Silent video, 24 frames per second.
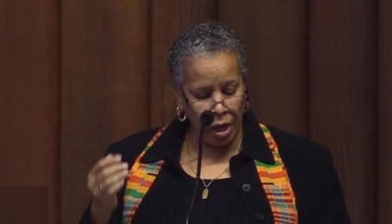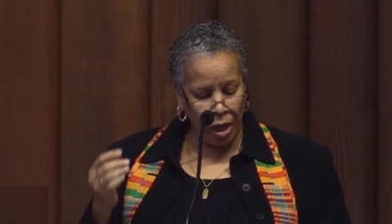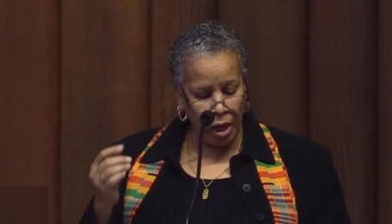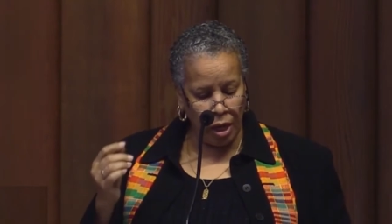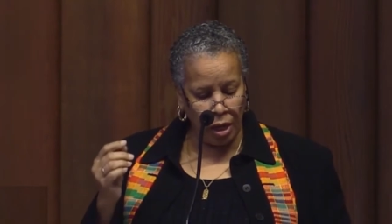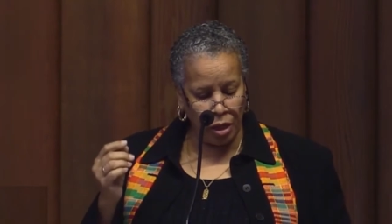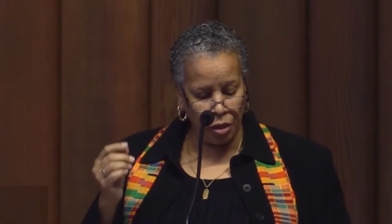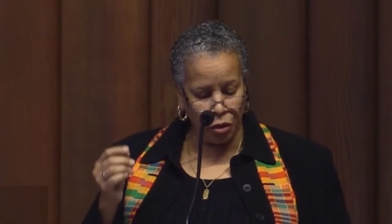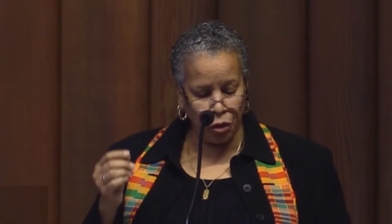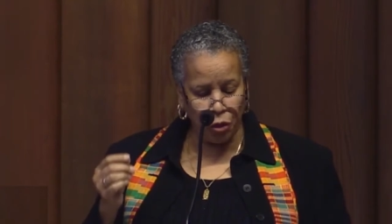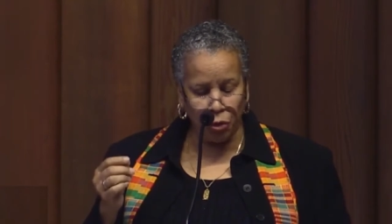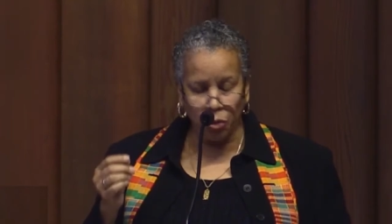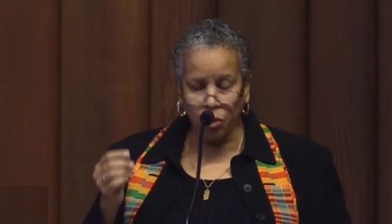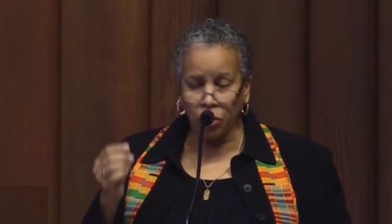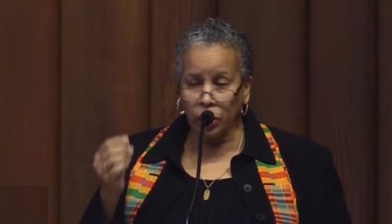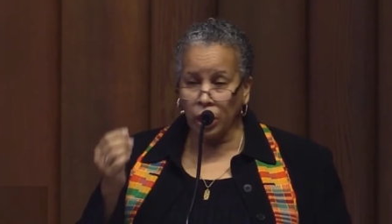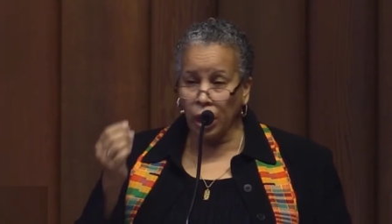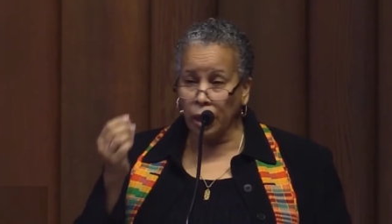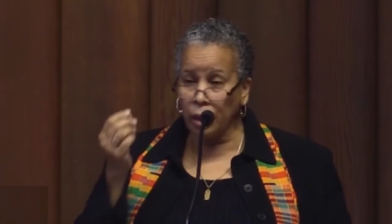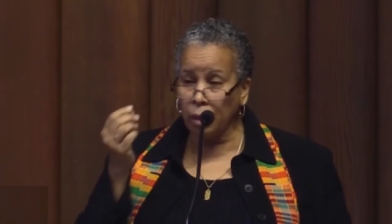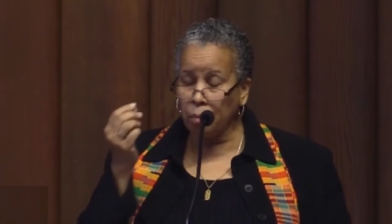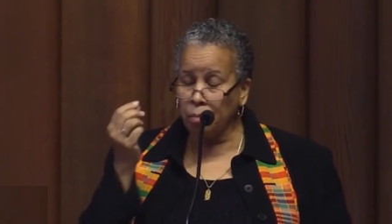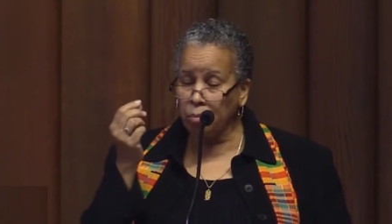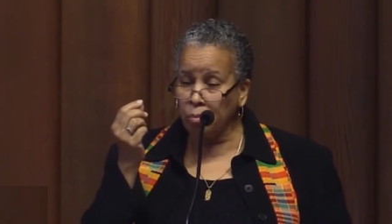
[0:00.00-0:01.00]
and
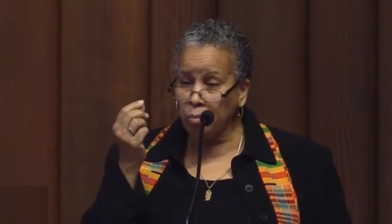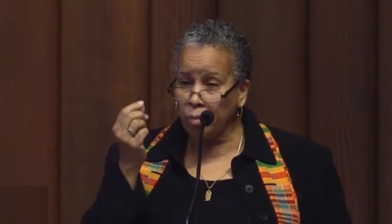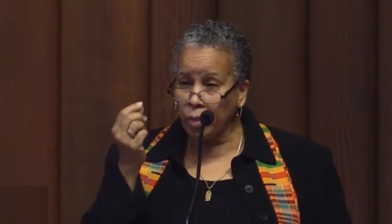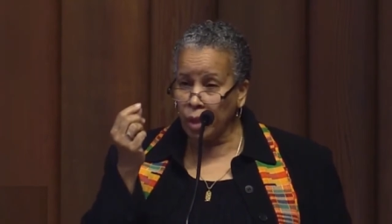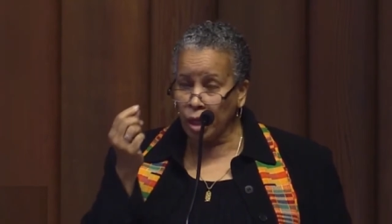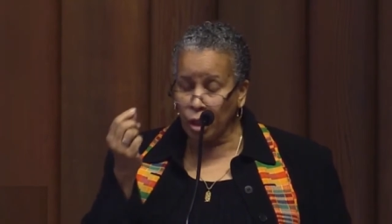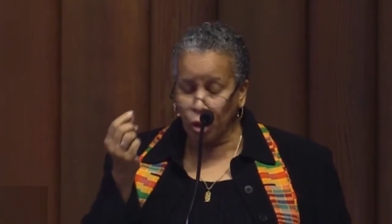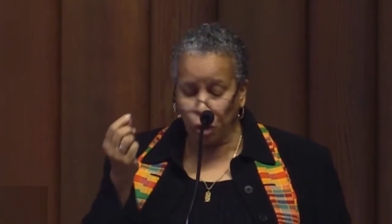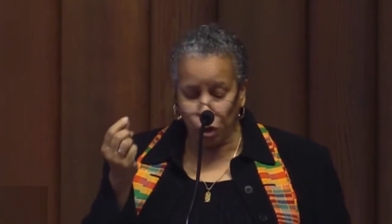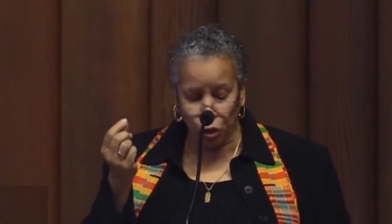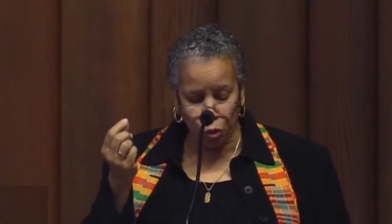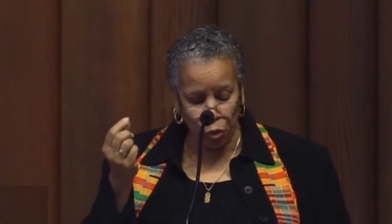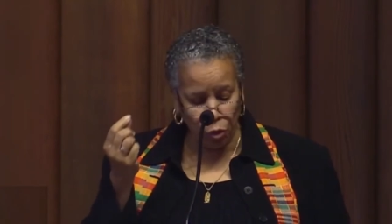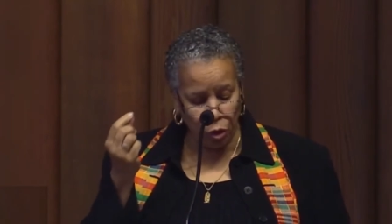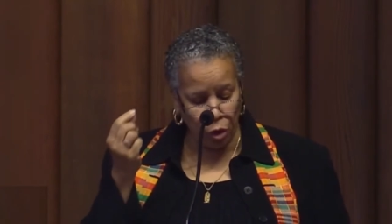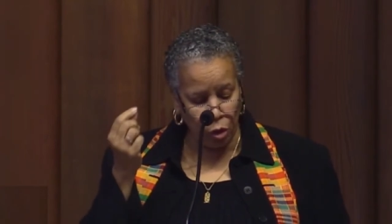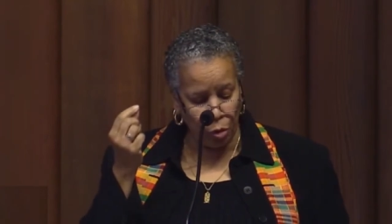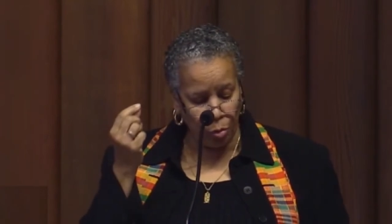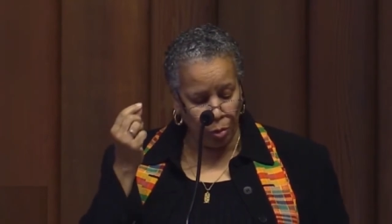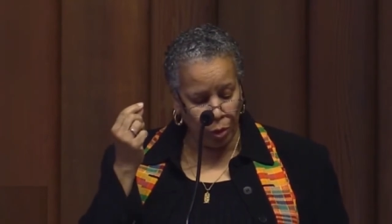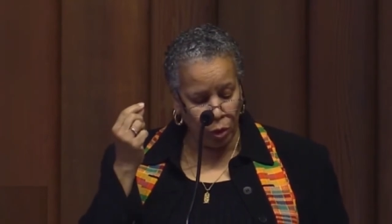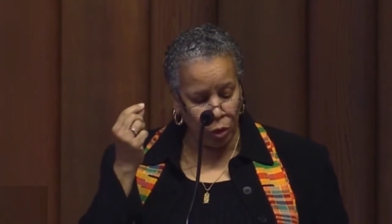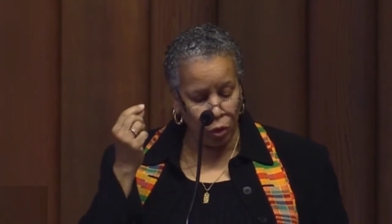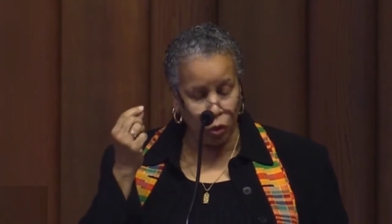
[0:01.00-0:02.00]
create
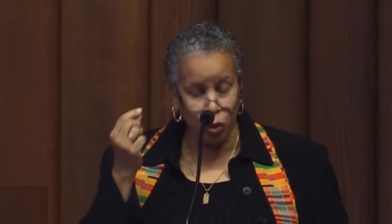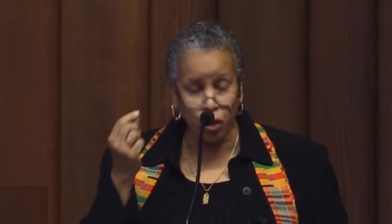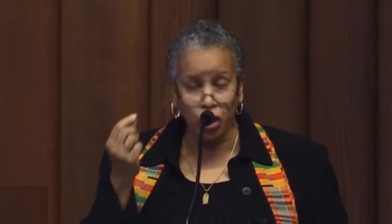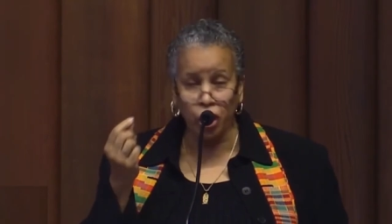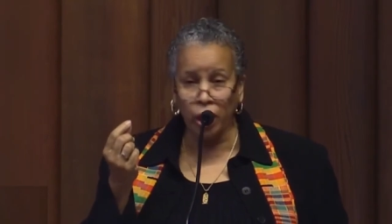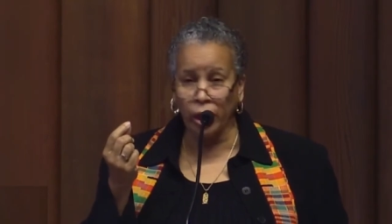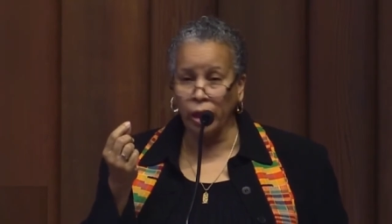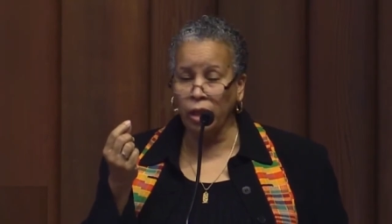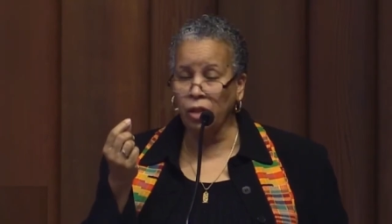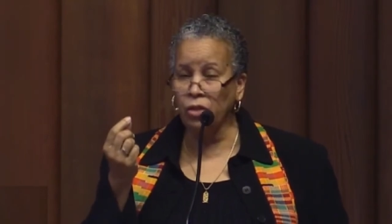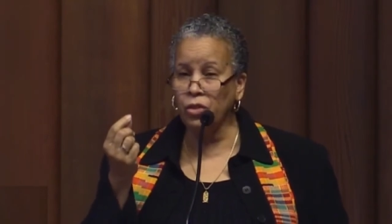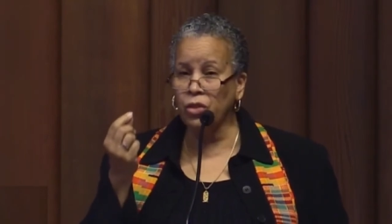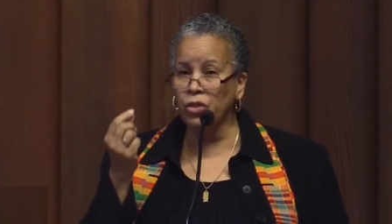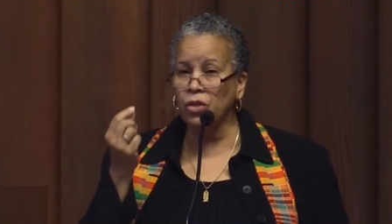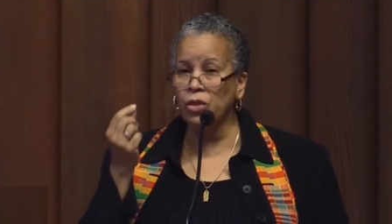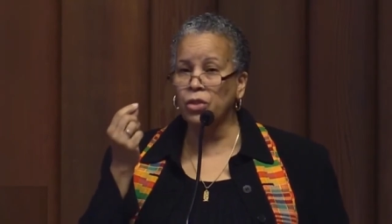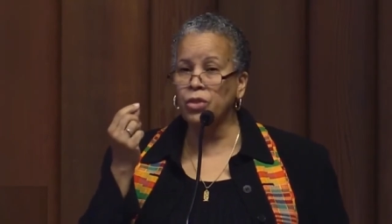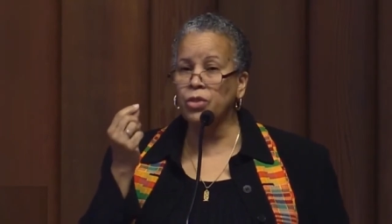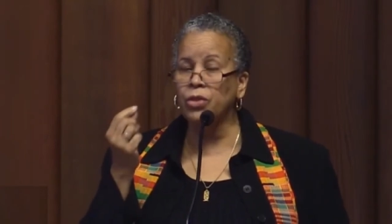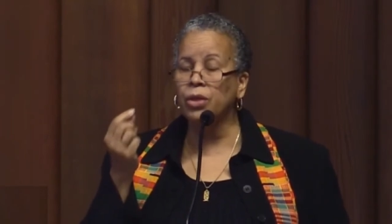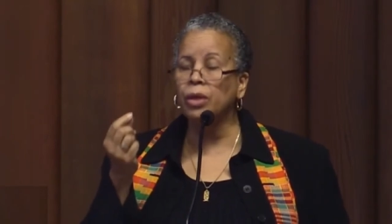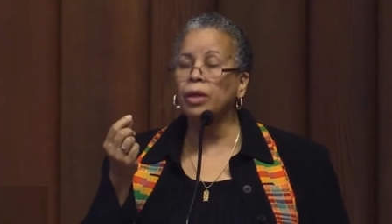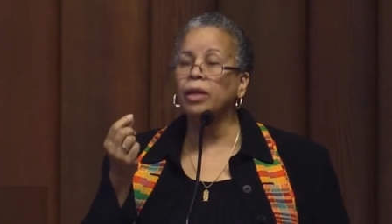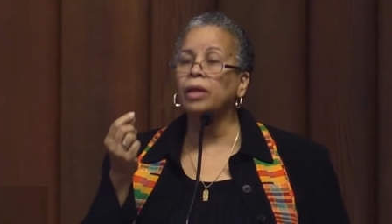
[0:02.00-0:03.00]
measurable
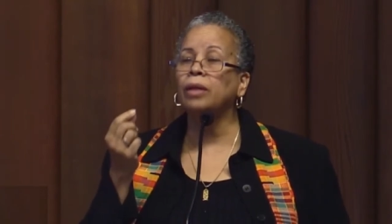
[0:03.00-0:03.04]
changes